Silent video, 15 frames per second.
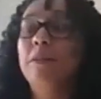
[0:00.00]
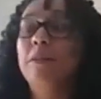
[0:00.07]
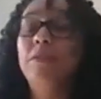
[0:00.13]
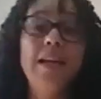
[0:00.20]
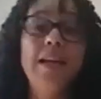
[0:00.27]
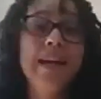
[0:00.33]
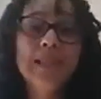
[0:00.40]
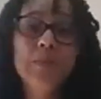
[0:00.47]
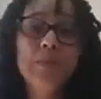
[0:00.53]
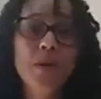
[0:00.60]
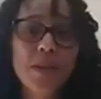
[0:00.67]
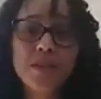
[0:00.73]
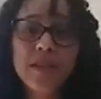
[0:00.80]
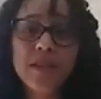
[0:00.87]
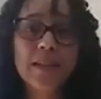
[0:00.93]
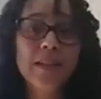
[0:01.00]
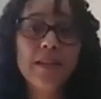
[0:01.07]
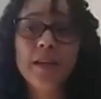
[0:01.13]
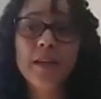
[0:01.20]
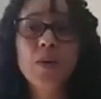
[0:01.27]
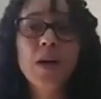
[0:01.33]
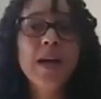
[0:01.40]
if he asked me a question I didn't
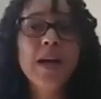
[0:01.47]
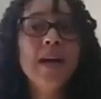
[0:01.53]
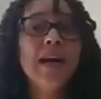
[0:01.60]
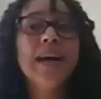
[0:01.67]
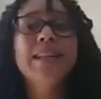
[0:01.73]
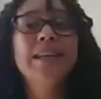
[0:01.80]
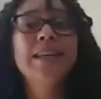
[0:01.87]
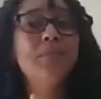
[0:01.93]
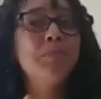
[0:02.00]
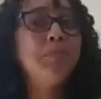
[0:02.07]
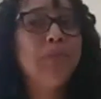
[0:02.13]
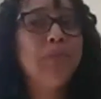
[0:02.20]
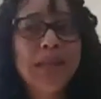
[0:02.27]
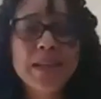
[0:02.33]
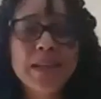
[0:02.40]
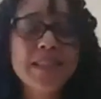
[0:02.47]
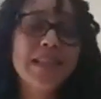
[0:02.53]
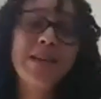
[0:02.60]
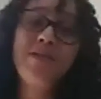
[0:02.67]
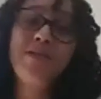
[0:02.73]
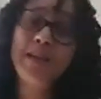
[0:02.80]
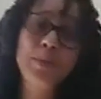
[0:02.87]
know, I didn't beat
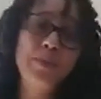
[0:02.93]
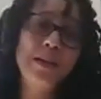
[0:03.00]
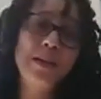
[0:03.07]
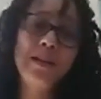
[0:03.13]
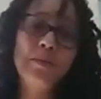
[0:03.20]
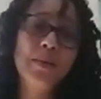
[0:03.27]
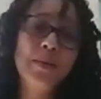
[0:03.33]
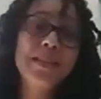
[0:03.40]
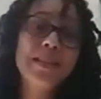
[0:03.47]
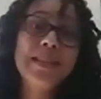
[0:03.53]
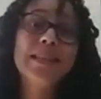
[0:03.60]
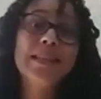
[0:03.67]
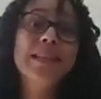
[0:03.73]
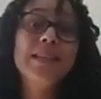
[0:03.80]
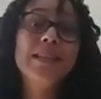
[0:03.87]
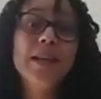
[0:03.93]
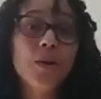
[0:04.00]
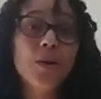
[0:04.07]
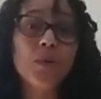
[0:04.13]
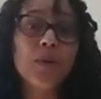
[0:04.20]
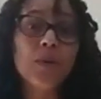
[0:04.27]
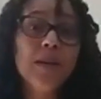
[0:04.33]
myself up about it because I didn't
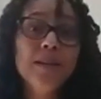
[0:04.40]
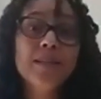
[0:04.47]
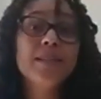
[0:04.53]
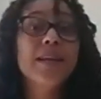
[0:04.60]
know.